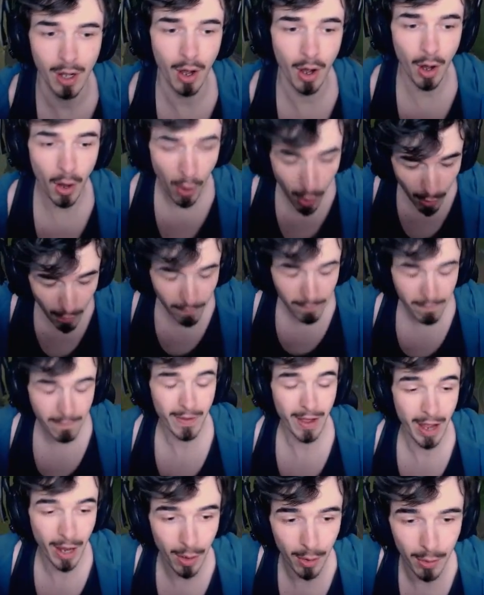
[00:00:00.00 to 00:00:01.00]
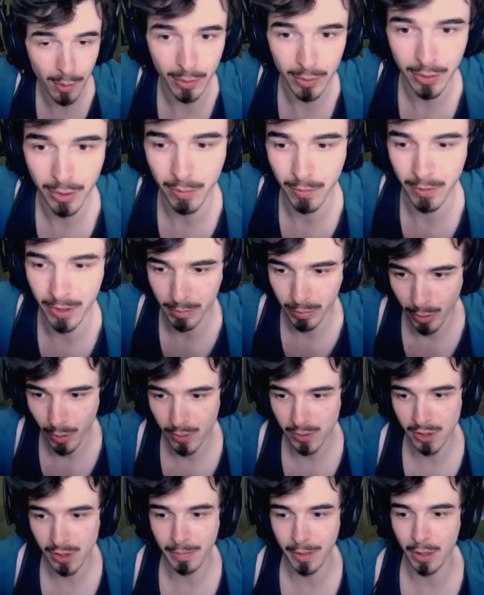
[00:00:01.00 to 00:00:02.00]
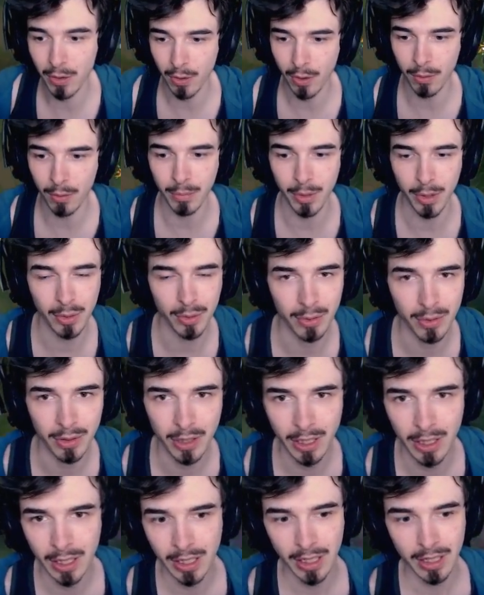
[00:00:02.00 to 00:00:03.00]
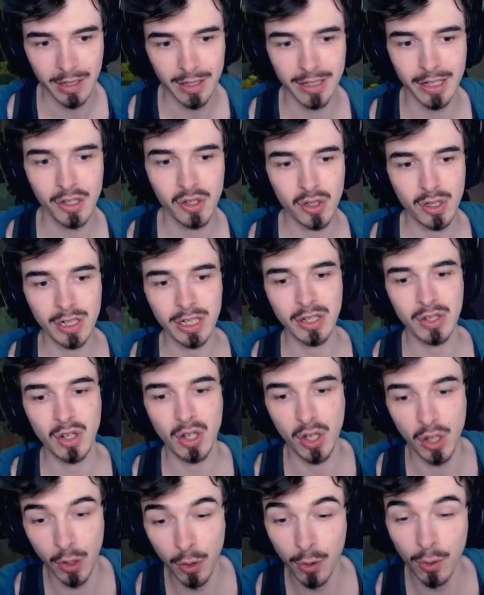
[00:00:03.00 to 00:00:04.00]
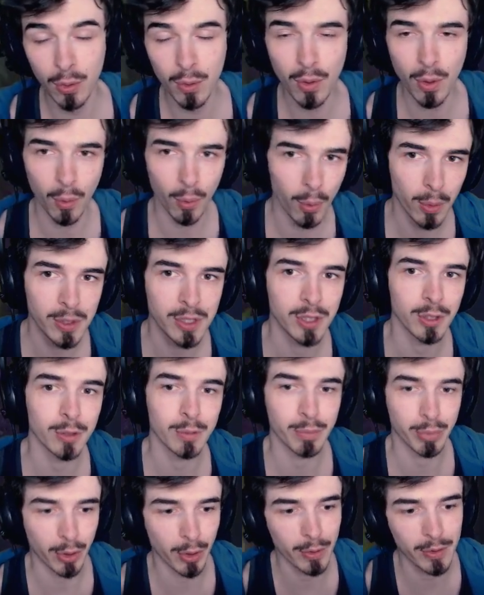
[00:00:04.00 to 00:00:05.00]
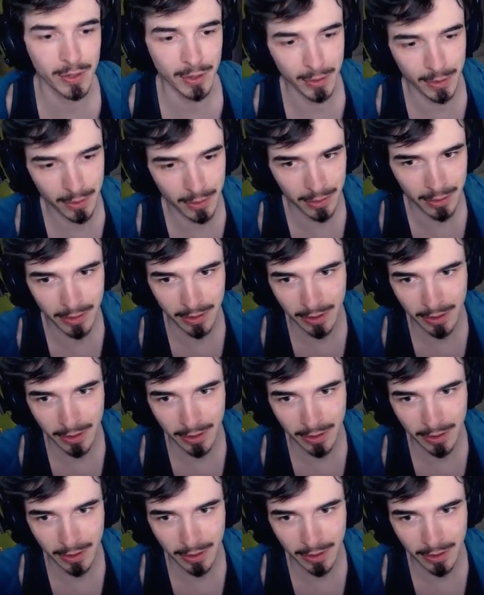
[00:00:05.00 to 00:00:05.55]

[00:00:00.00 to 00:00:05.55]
Half health with a proto belt combo. Literally Q auto proto.